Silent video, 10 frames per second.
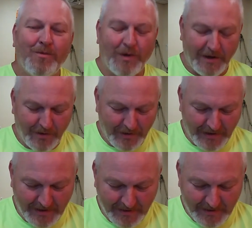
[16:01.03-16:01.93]
we
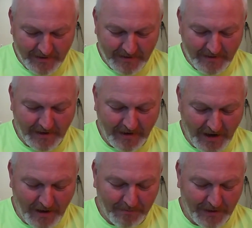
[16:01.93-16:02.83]
could
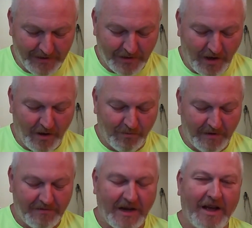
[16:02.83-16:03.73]
accomplish all
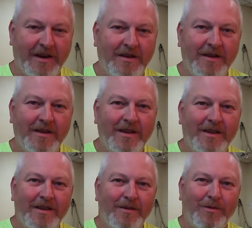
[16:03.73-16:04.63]
we've done
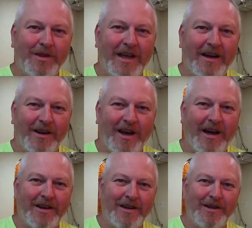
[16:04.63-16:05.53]
without
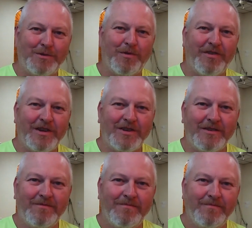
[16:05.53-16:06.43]
God and His
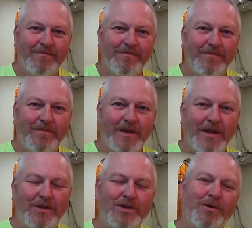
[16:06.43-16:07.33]
provision.
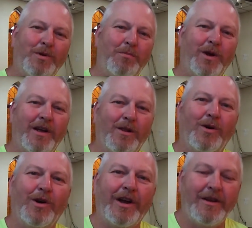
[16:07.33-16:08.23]
And so we bring
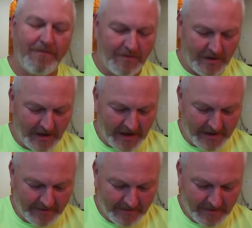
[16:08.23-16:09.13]
glory to
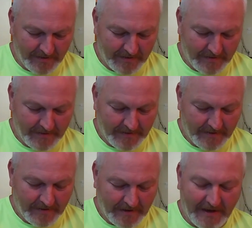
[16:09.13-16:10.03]
God.
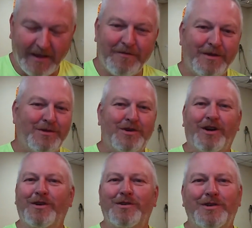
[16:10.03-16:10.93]
I love this
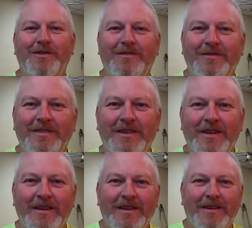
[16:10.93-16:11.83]
church.
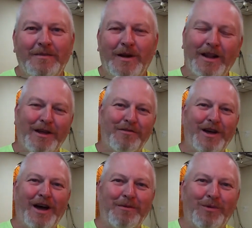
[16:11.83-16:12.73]
I love
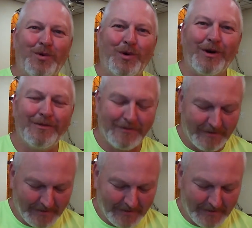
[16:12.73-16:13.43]
God more.